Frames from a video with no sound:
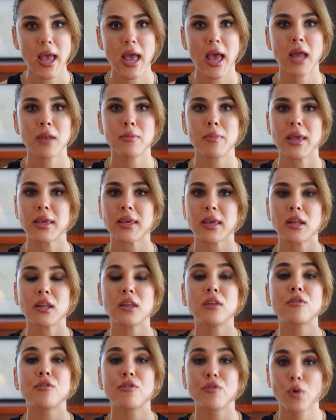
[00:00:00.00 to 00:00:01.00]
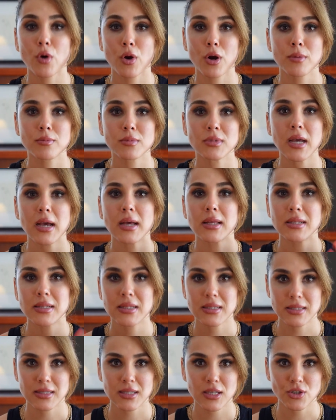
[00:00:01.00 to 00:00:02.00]
and make an informed
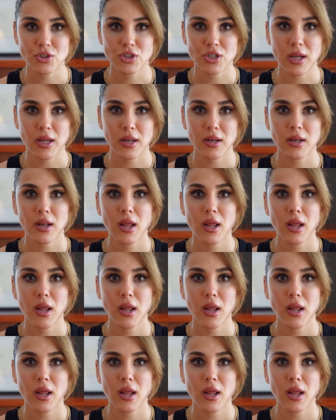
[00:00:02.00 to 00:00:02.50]
decision.